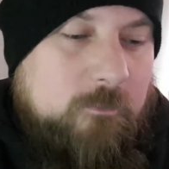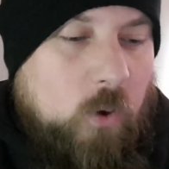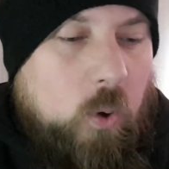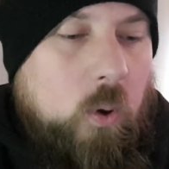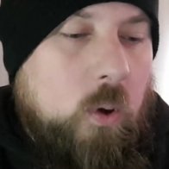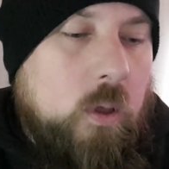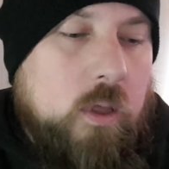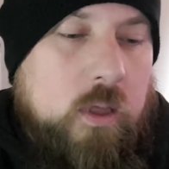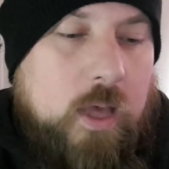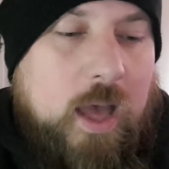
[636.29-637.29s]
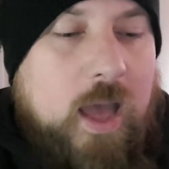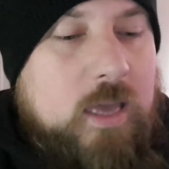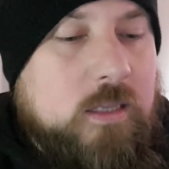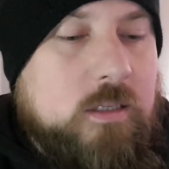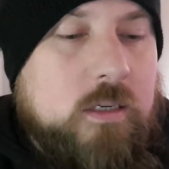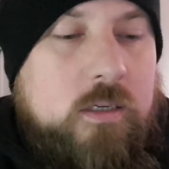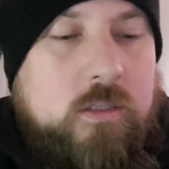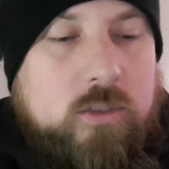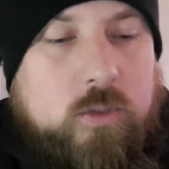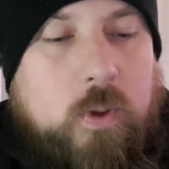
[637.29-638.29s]
4, 8,
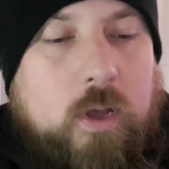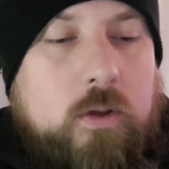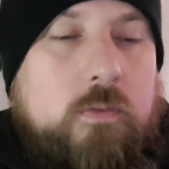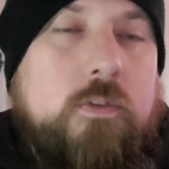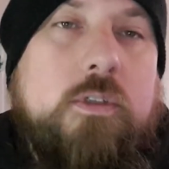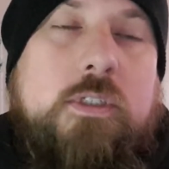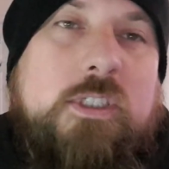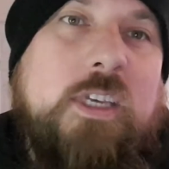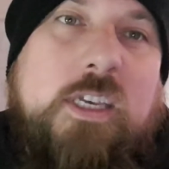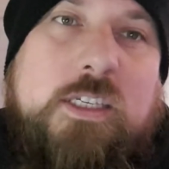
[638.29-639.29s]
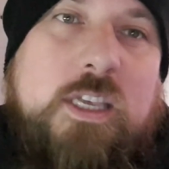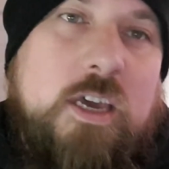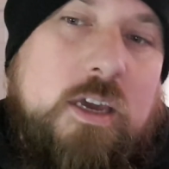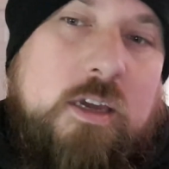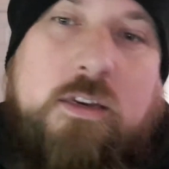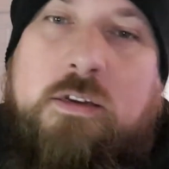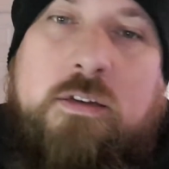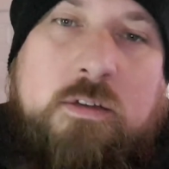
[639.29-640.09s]
12, 16.